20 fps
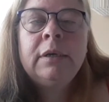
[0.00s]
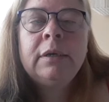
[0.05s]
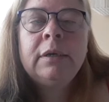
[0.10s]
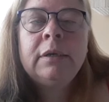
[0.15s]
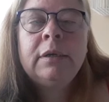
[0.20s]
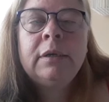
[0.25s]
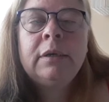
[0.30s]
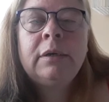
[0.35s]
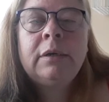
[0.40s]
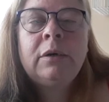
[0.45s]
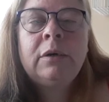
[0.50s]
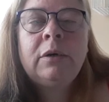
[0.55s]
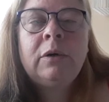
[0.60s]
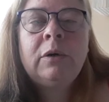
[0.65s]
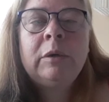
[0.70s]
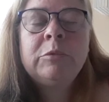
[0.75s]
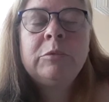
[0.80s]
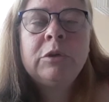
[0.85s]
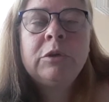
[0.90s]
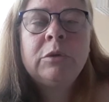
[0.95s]
Oh,
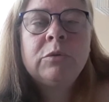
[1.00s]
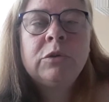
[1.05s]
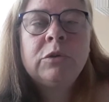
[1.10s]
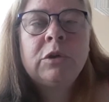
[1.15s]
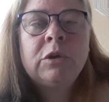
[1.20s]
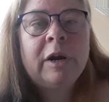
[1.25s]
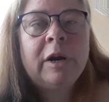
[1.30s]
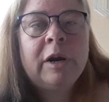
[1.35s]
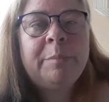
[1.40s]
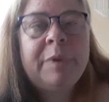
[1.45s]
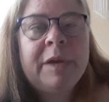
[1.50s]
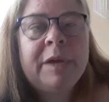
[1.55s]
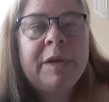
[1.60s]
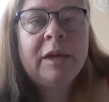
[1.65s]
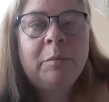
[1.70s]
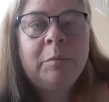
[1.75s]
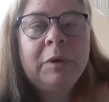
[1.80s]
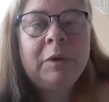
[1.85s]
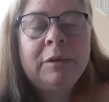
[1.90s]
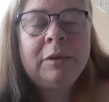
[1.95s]
I'm so sorry,
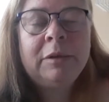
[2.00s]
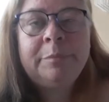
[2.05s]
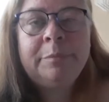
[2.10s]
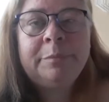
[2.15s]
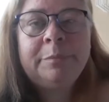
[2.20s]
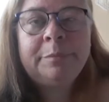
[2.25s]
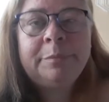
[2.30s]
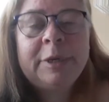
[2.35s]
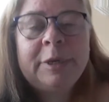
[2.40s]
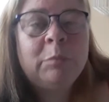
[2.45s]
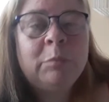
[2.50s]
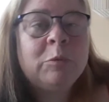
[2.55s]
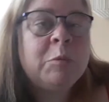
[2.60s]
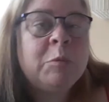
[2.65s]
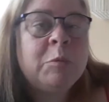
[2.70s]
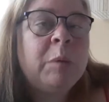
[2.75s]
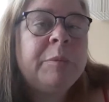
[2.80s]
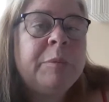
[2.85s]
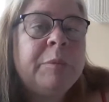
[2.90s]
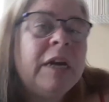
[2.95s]
Pam. Pam's
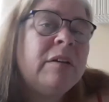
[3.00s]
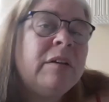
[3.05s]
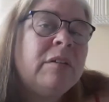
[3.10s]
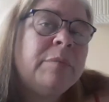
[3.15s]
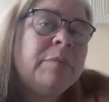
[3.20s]
mom died.